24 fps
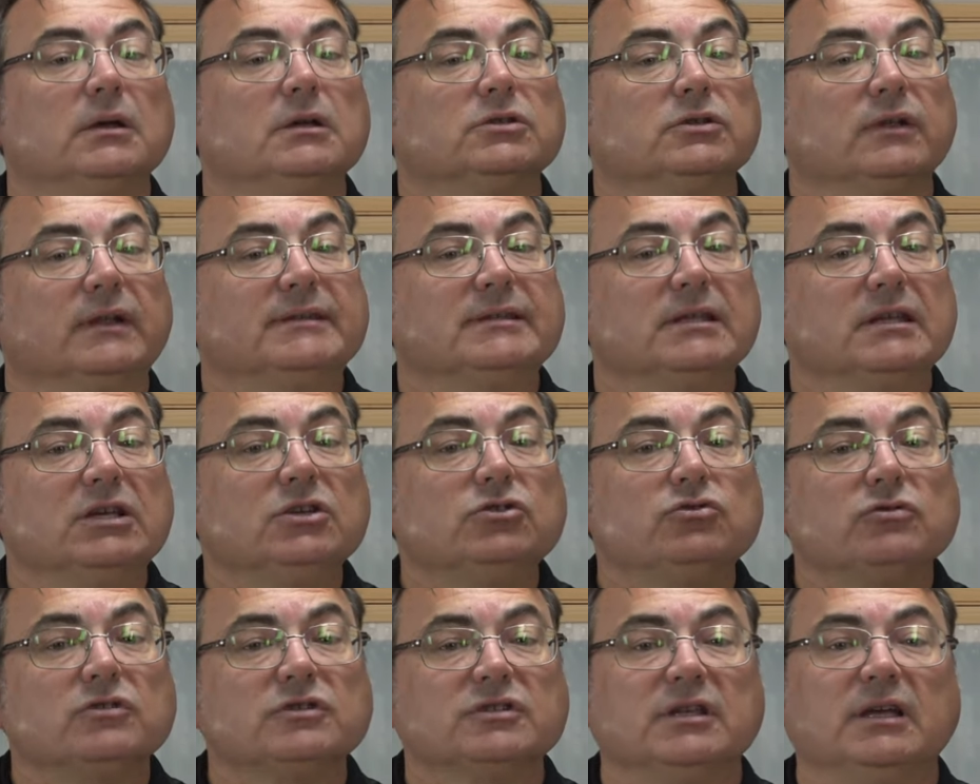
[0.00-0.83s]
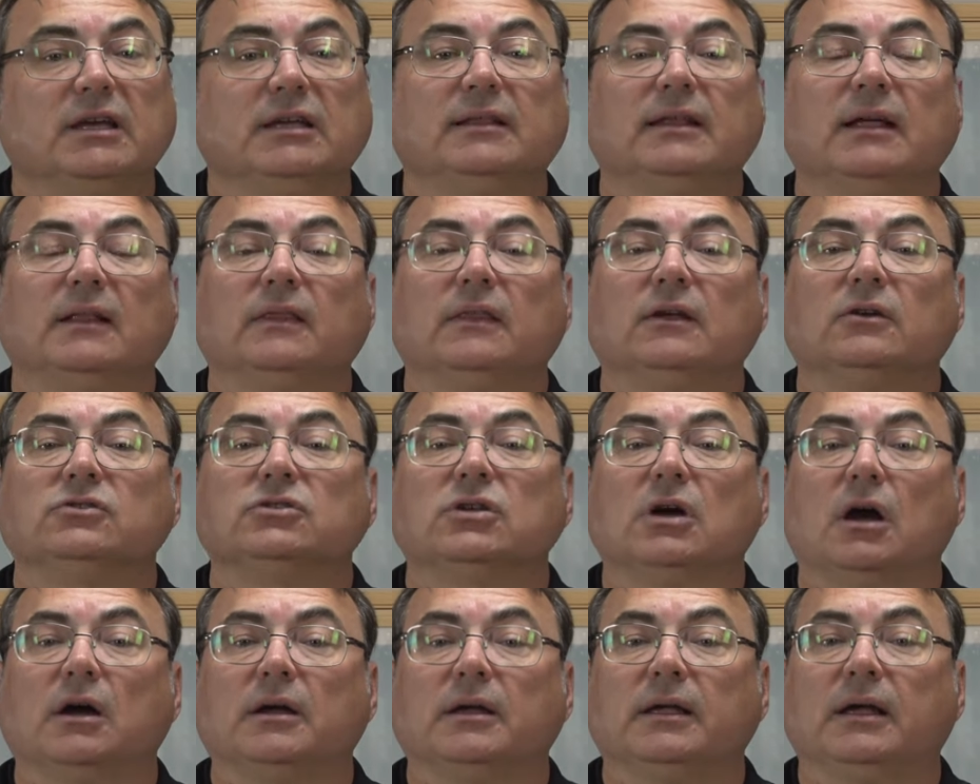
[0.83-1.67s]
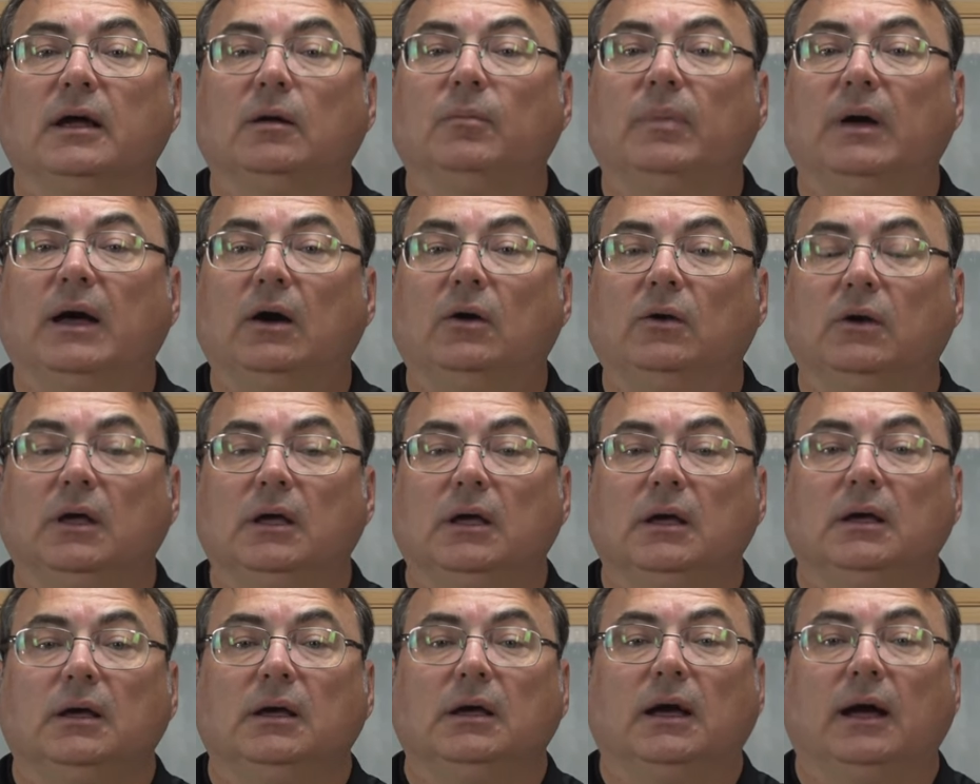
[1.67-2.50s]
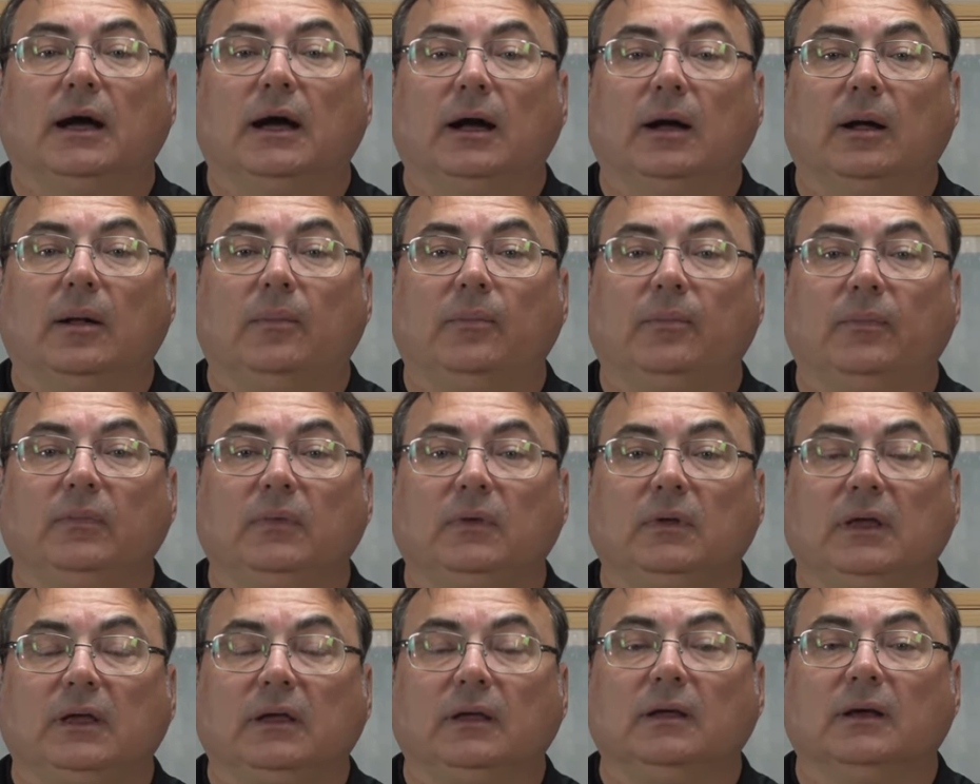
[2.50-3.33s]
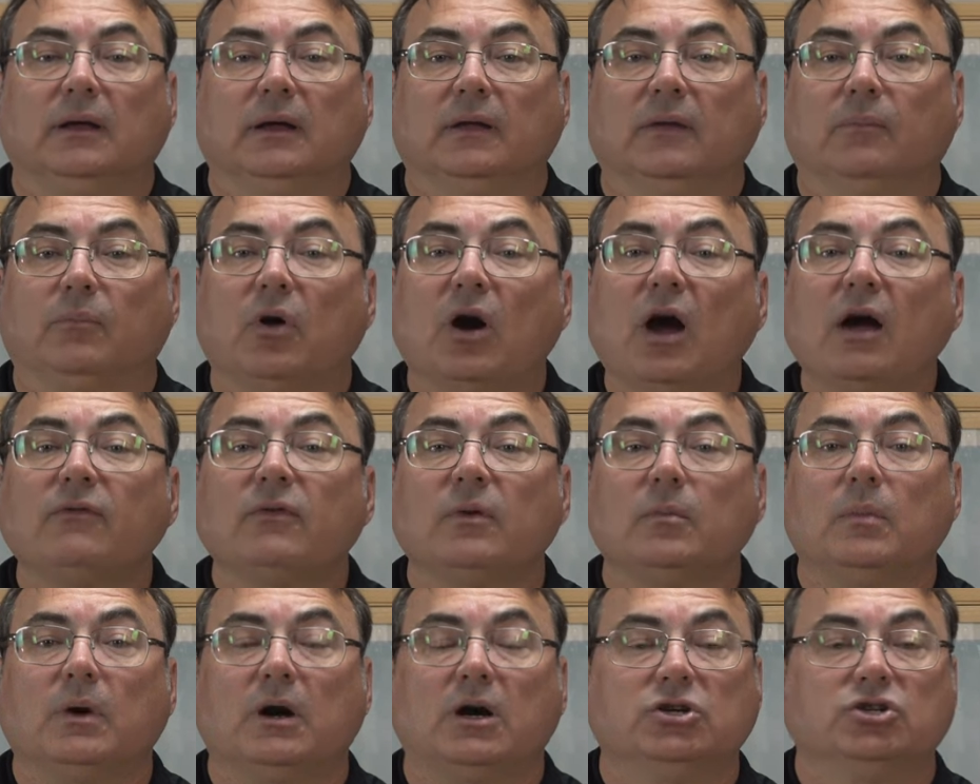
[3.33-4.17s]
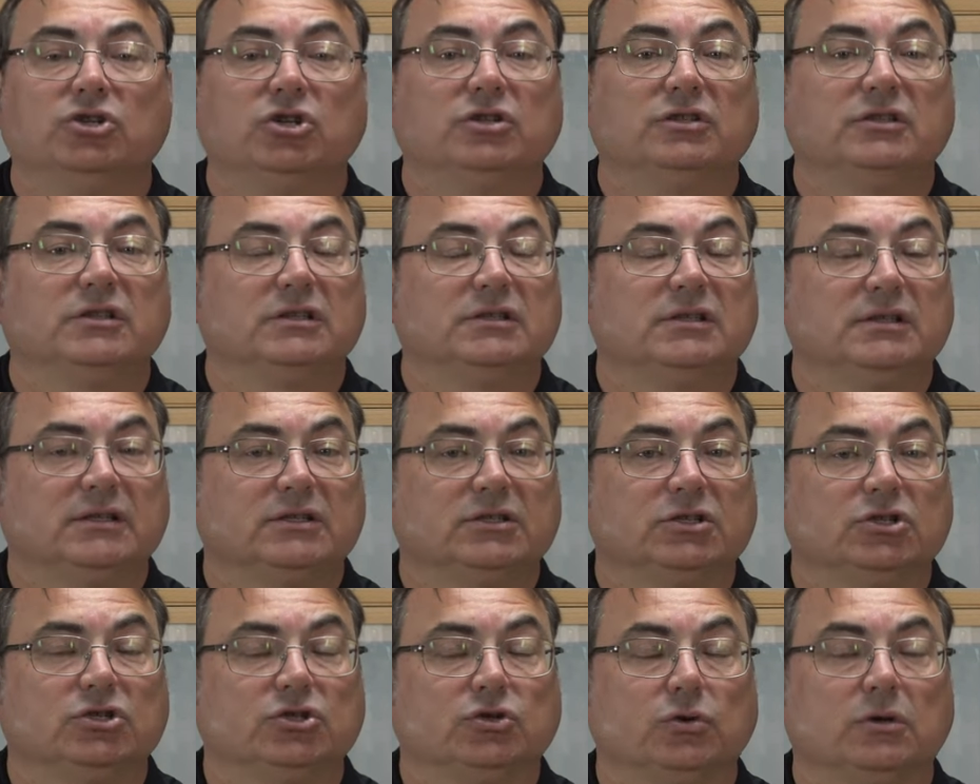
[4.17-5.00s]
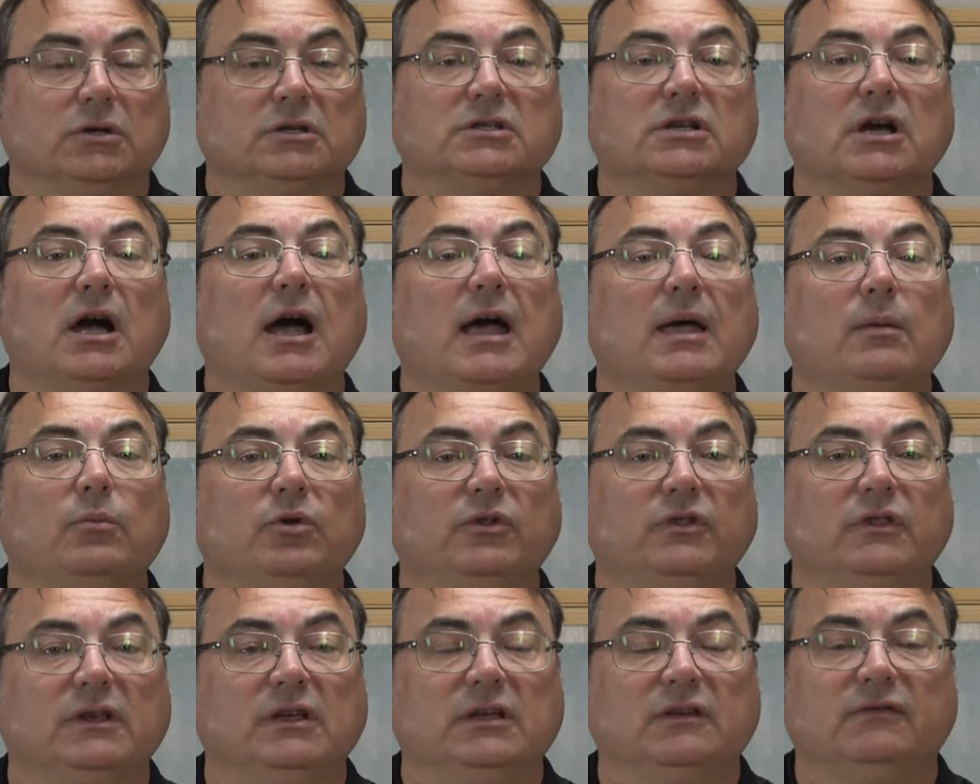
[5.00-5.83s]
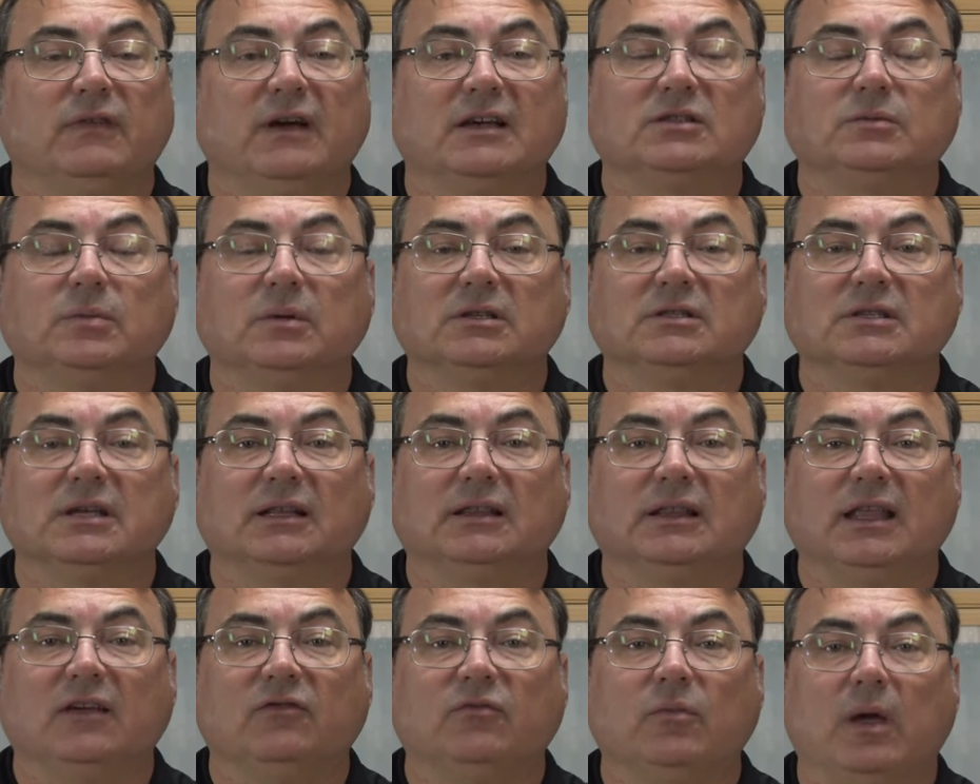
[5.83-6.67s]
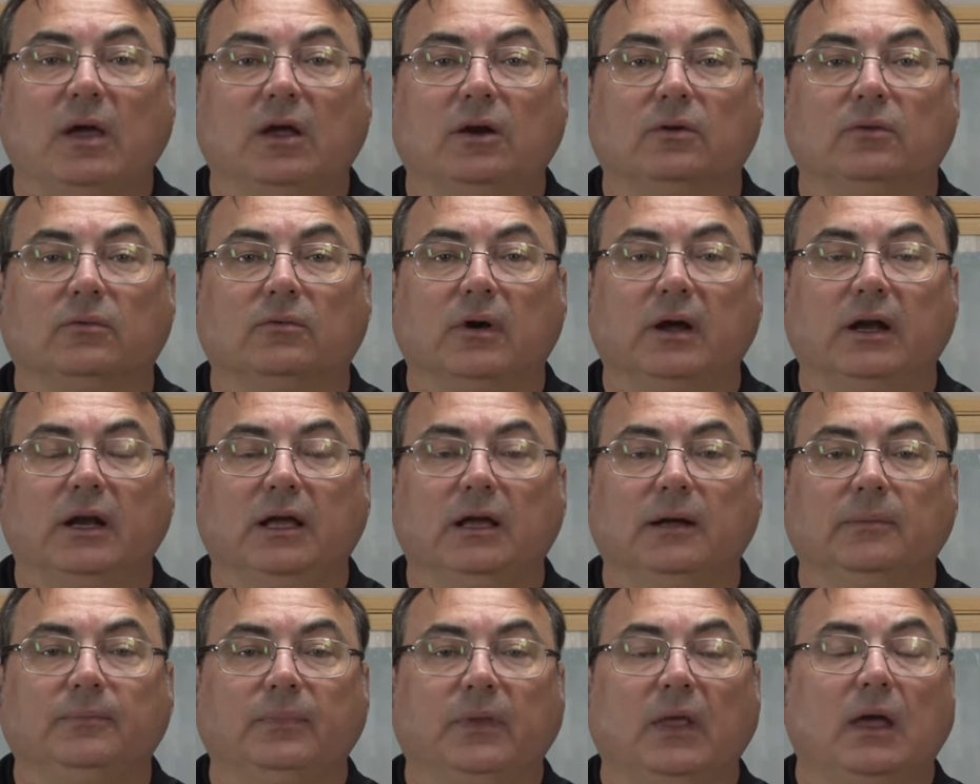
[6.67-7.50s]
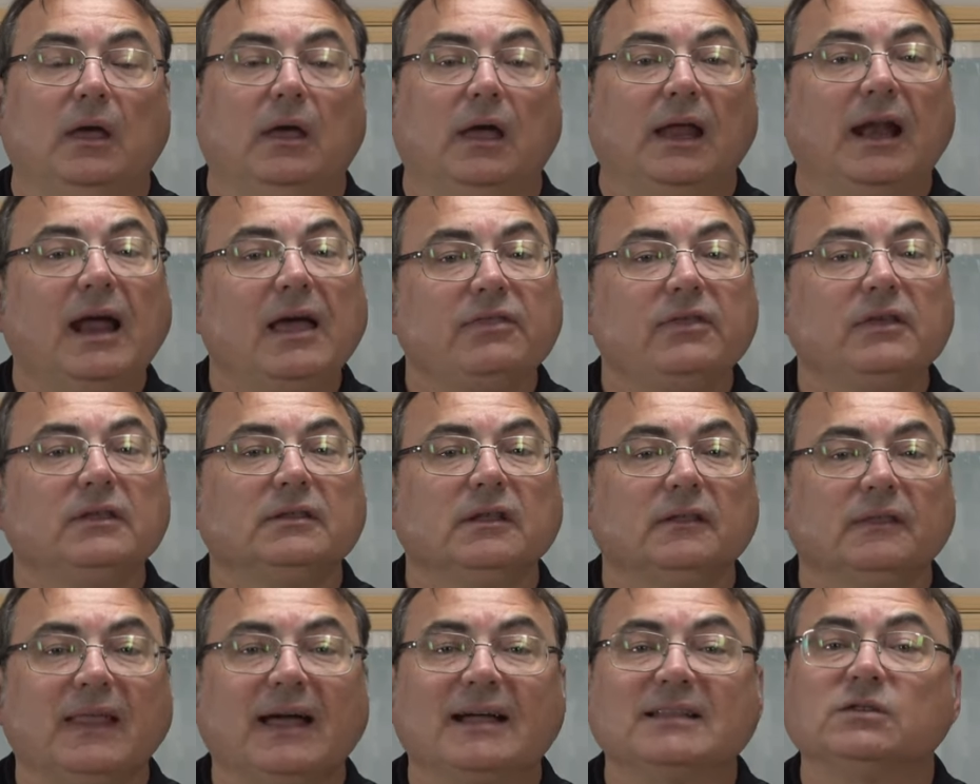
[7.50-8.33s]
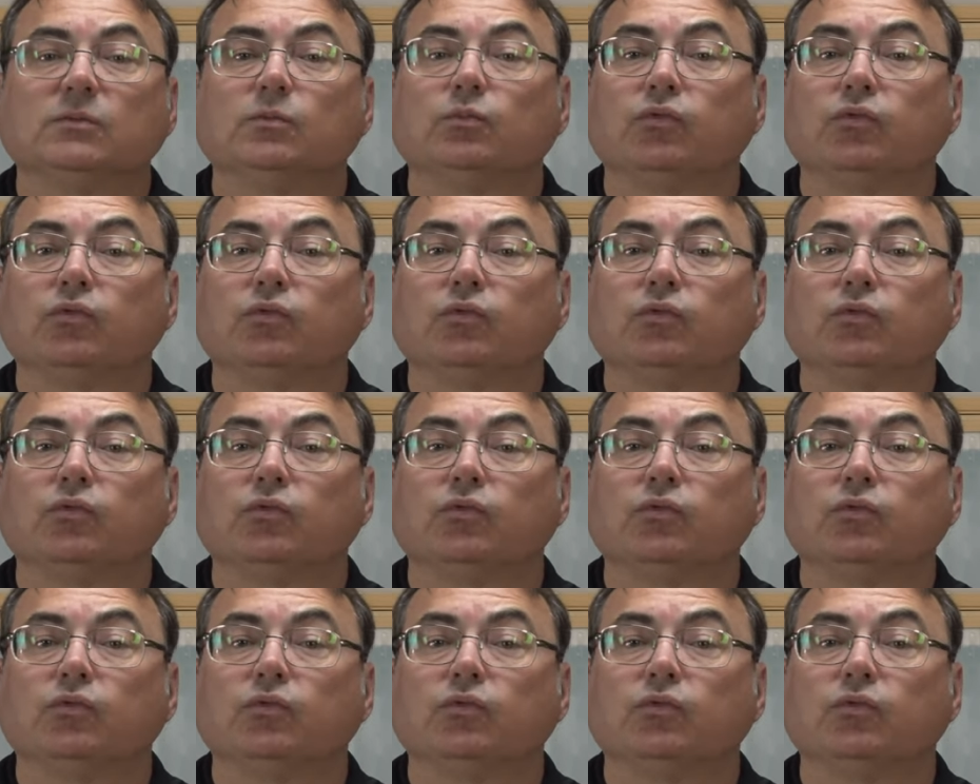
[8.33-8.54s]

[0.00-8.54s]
So that's interesting that they're talking about um, uh, profit margins in such a short time with the investments that they've made already. And I think that that's